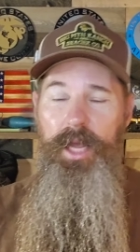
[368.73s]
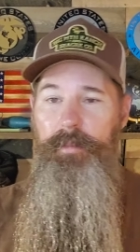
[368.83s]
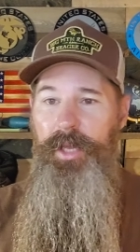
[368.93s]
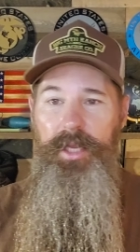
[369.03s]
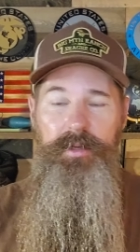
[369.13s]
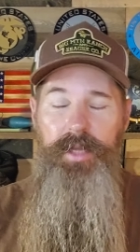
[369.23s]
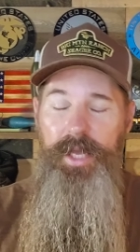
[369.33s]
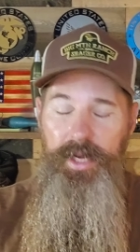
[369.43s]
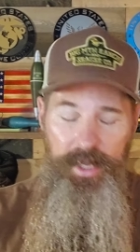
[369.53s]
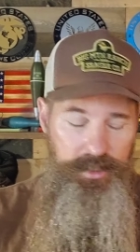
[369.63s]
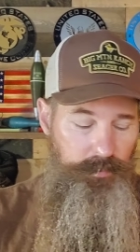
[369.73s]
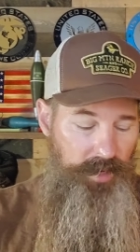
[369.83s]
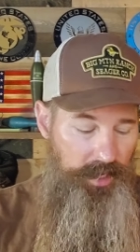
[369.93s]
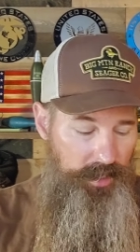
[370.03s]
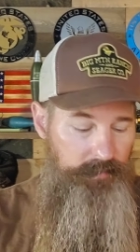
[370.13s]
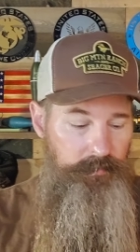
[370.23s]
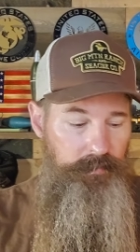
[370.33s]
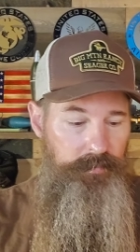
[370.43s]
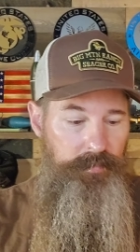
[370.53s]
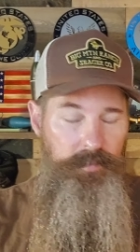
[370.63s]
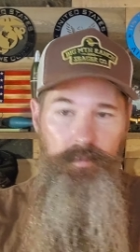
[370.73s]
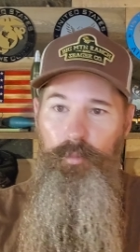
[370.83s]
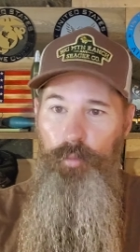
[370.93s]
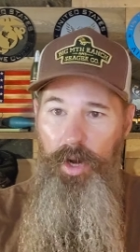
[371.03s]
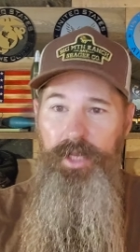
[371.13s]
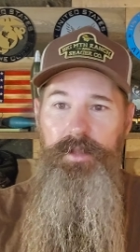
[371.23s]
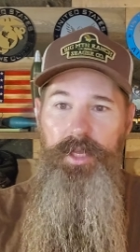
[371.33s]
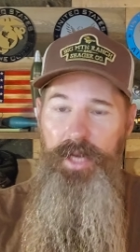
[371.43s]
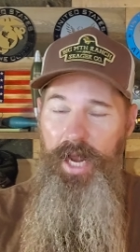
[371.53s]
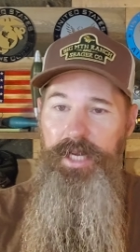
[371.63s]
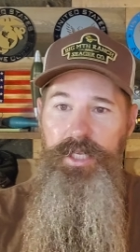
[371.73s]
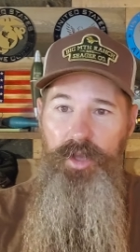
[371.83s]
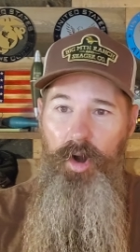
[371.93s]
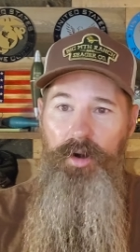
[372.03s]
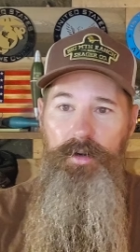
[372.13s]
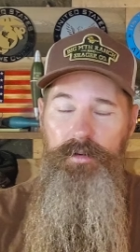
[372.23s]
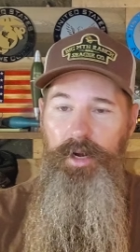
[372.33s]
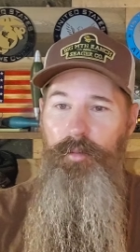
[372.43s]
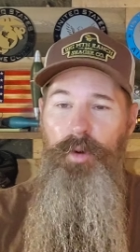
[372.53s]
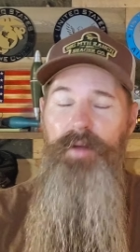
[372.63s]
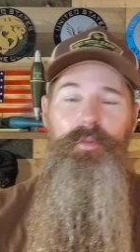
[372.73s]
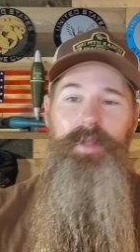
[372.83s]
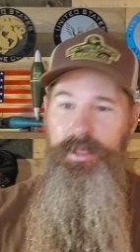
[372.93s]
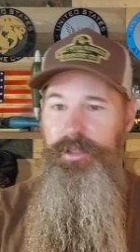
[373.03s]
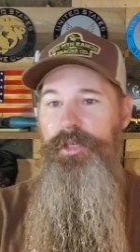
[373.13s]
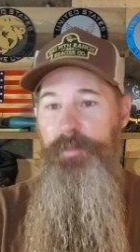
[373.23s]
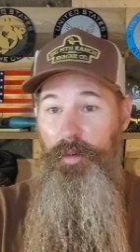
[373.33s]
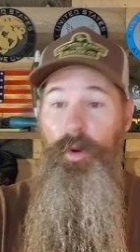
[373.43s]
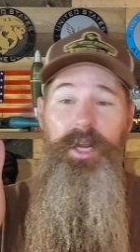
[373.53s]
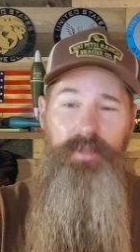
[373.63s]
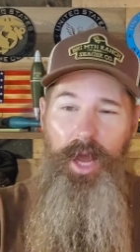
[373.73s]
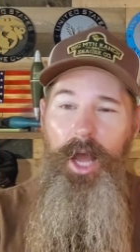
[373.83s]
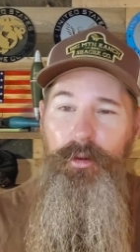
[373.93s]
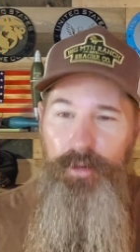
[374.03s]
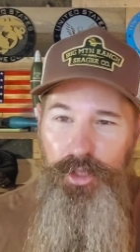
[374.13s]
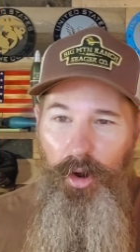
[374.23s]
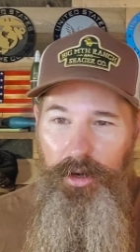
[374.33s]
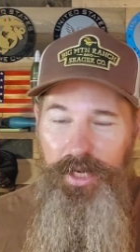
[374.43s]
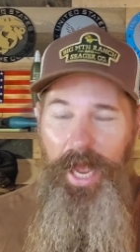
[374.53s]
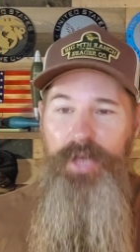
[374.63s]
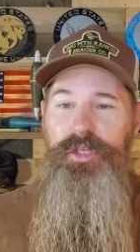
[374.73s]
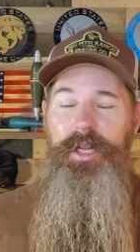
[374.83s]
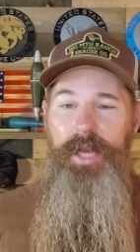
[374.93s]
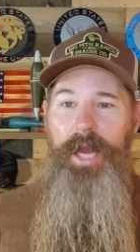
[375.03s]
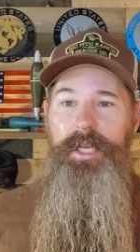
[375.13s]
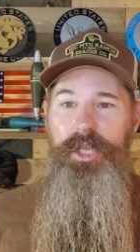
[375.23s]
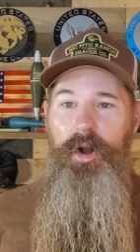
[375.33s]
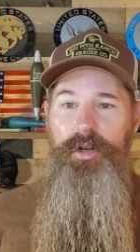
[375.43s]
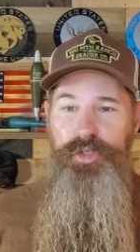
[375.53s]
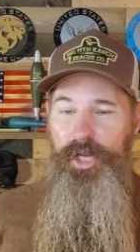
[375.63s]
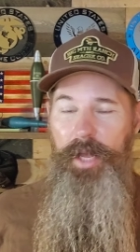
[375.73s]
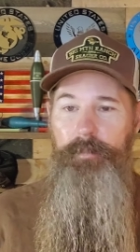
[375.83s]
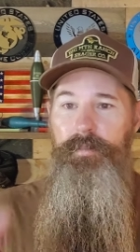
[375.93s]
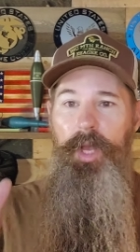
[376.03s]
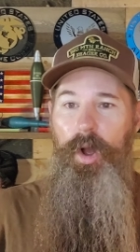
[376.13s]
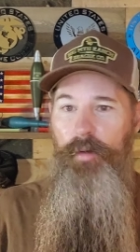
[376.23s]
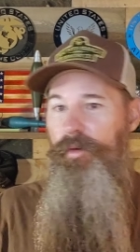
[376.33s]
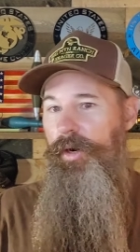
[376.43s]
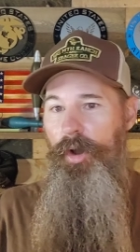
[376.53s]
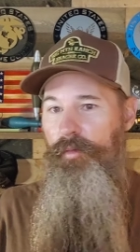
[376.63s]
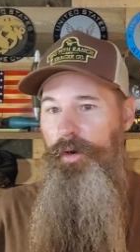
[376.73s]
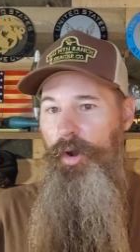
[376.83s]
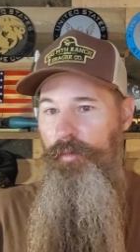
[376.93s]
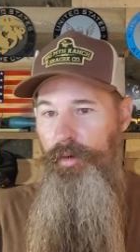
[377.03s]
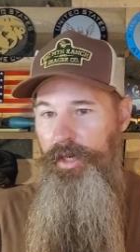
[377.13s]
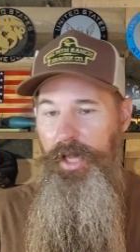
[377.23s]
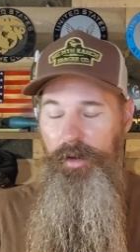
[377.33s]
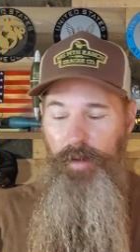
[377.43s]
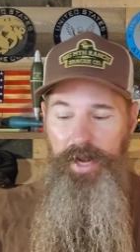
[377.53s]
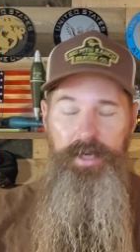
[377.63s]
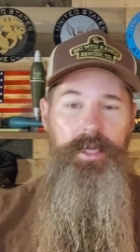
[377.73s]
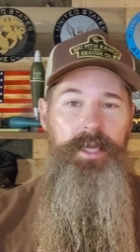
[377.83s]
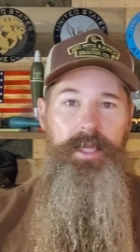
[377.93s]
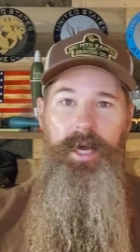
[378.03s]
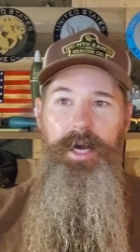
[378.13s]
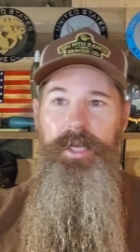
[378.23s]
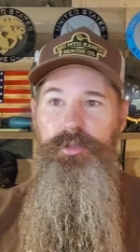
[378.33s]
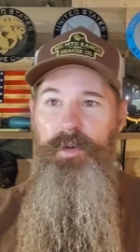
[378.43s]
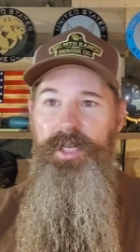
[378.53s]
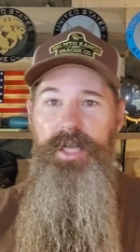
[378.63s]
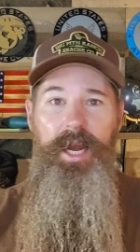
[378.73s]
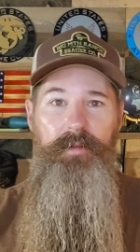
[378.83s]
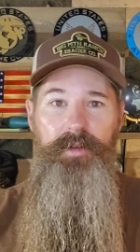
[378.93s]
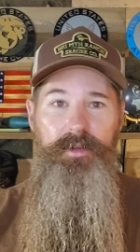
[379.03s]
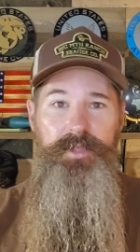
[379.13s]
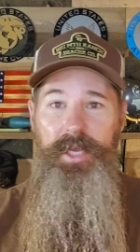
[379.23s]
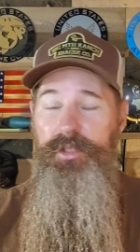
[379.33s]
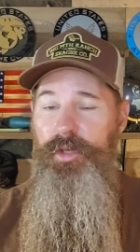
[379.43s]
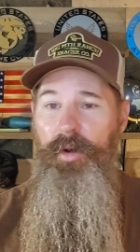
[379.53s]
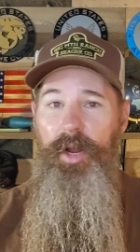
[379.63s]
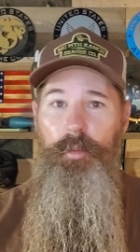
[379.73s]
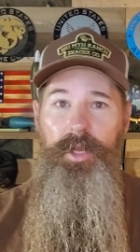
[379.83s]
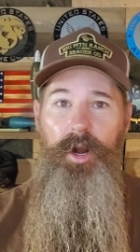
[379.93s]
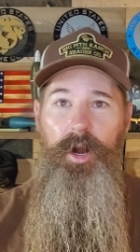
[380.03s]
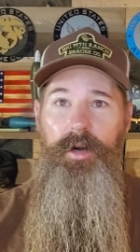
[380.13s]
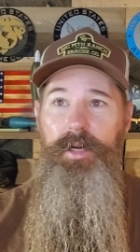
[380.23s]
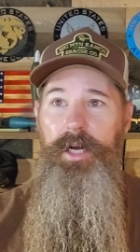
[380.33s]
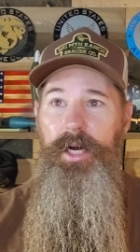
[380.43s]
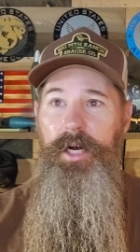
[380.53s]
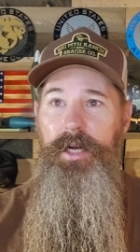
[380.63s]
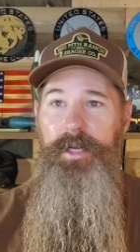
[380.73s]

I mean, it has been running the 90 yard, or, excuse me, running the 100 yard dash in a 90 yard gym over and over and over again, right? Uh, is what it kind of feels like. So here we are, uh,